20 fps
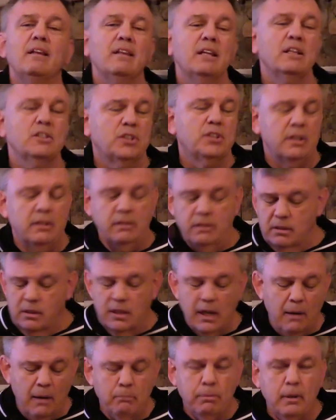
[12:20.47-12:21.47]
listen.
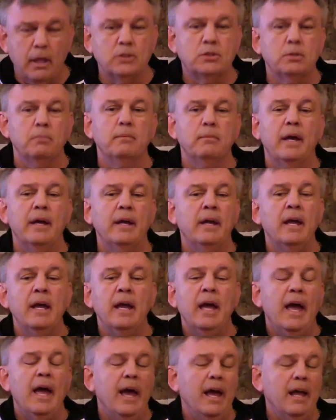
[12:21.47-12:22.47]
God bless them. They,
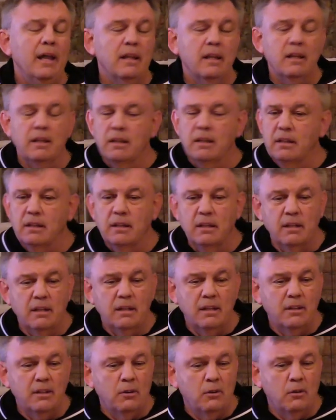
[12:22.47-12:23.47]

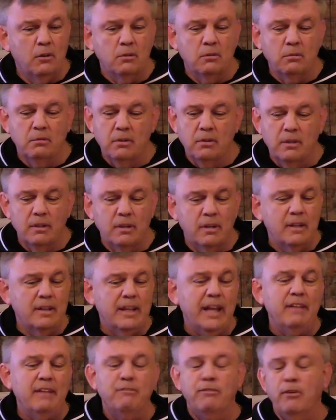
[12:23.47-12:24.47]
uh, you know,
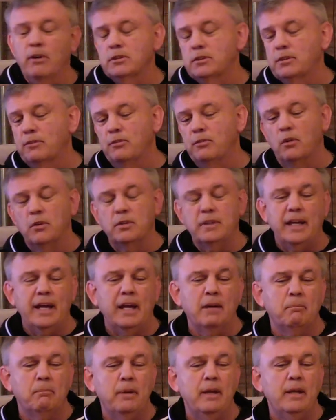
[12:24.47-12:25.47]
they first of all they
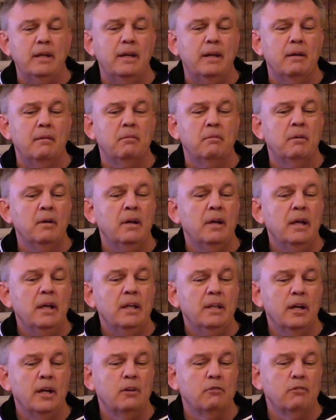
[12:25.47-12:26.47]
got to be in their their